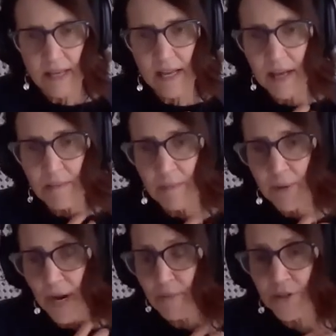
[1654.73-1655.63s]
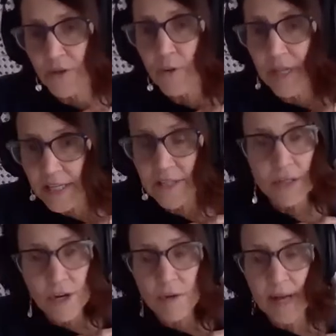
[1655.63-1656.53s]
And perhaps you don't need
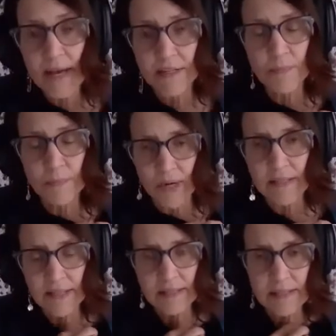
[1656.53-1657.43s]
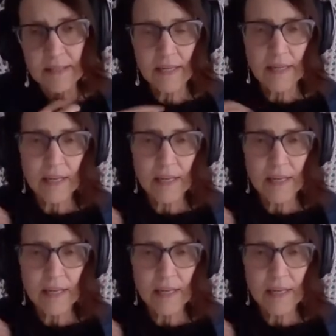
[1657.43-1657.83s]
to know that to process it,